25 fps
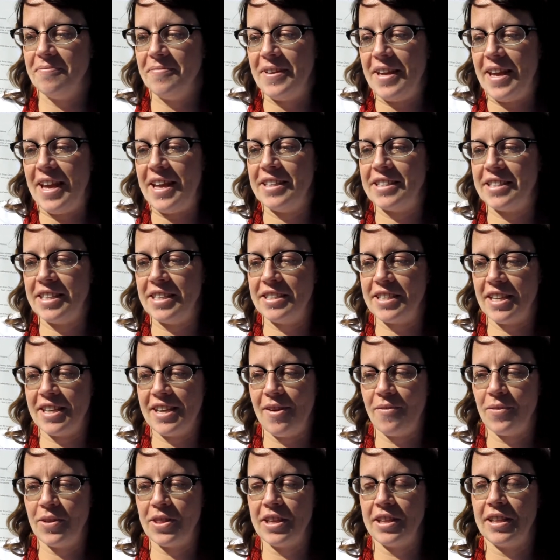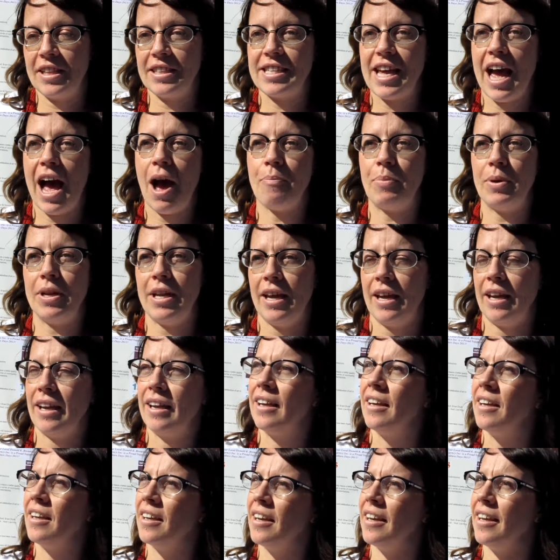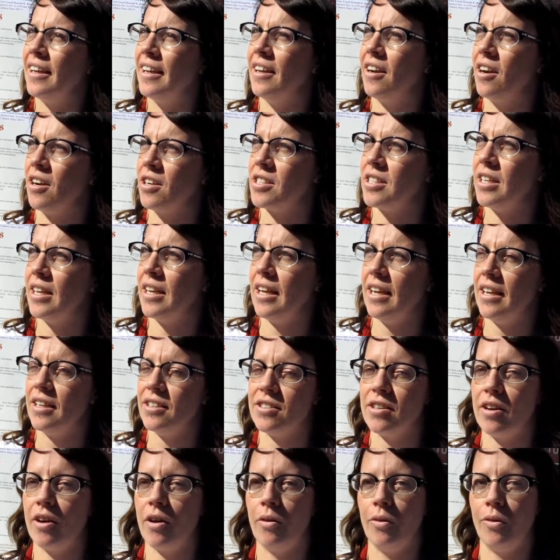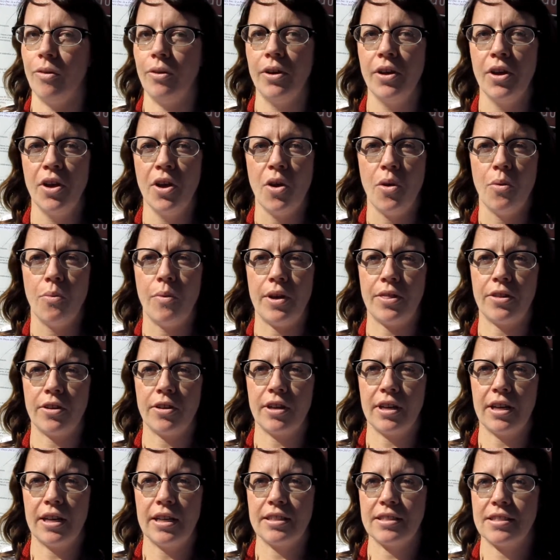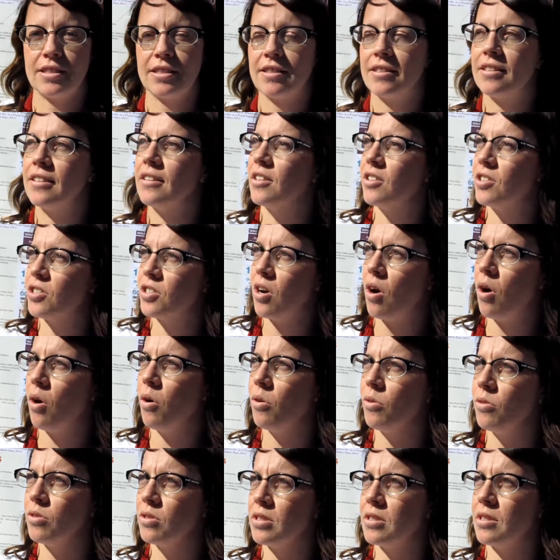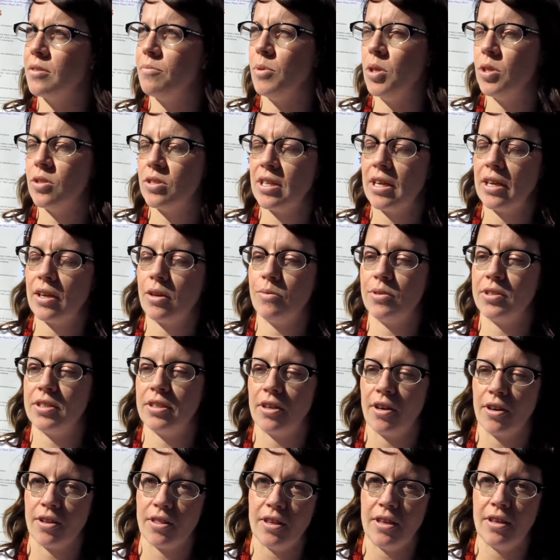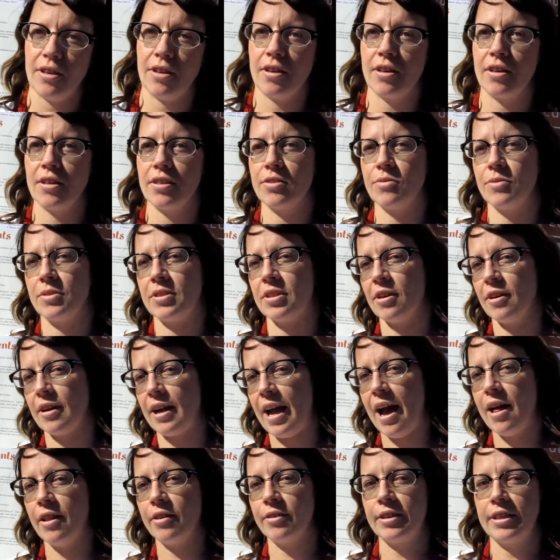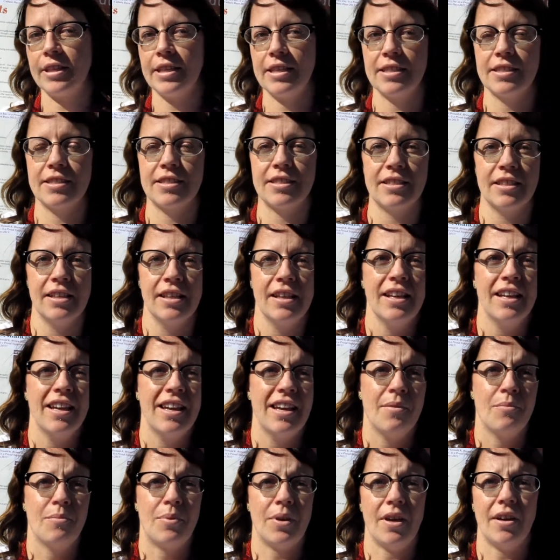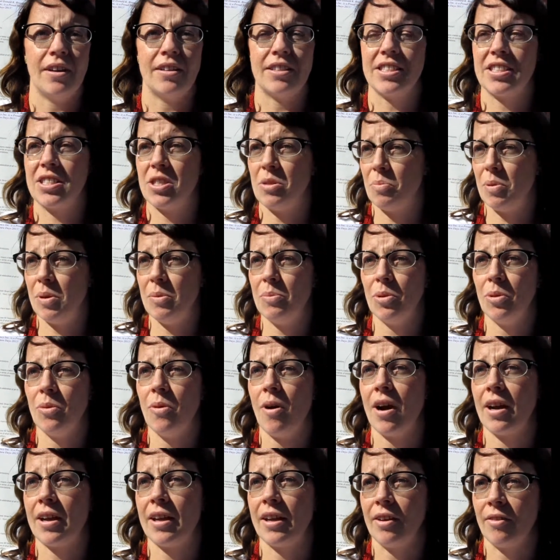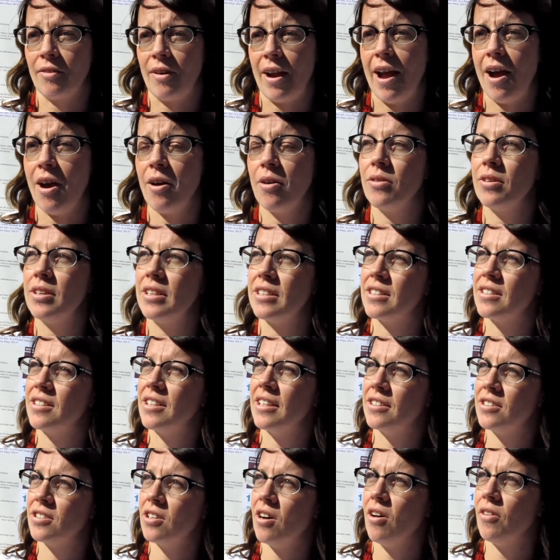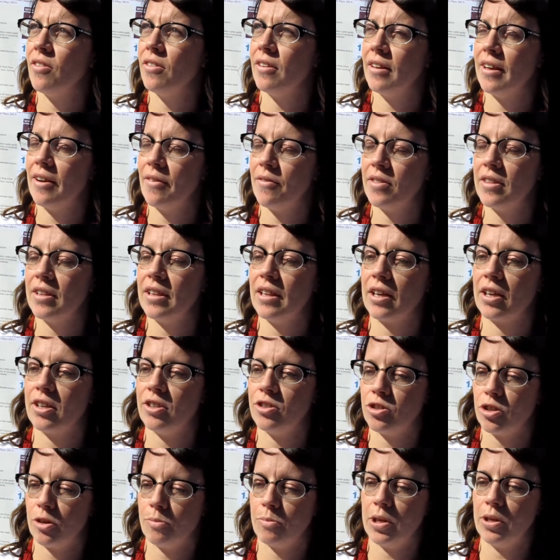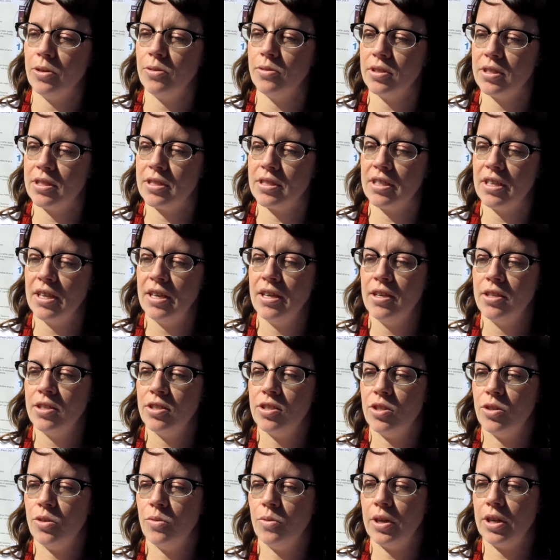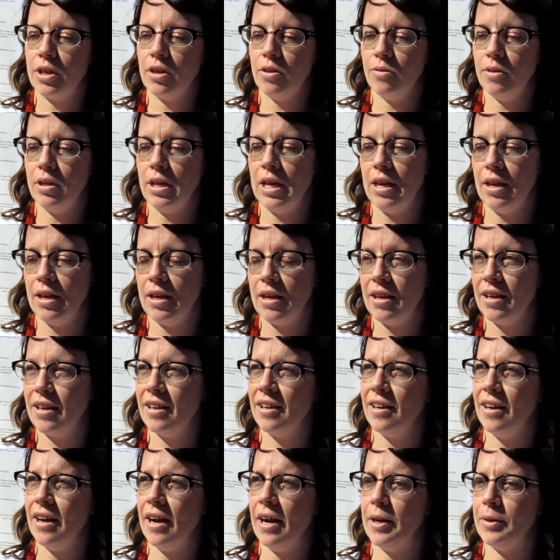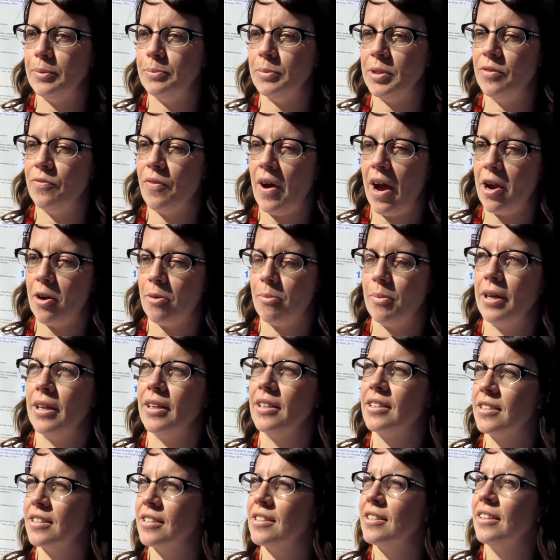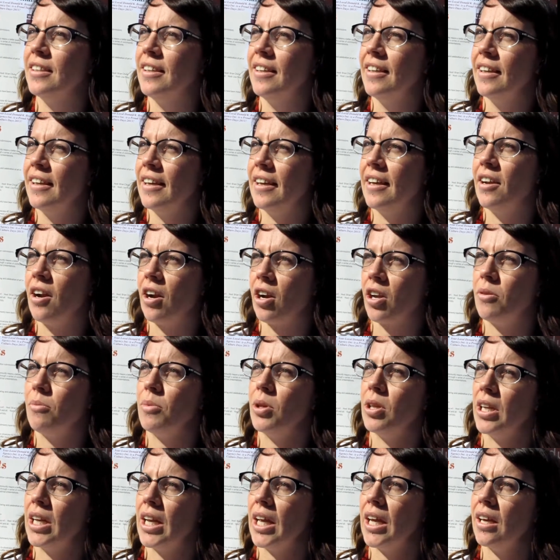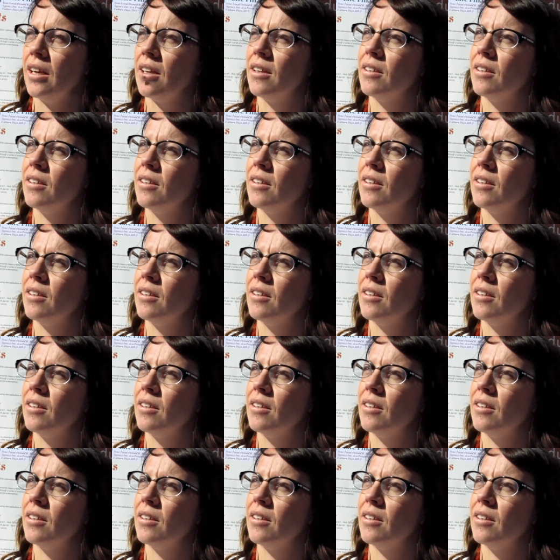it's everything that's happening in our city. So whether it's the shows, music, what's in our theaters, what's in our galleries, just the people walking around, it's all, everything that contributes to a unique environment in our community.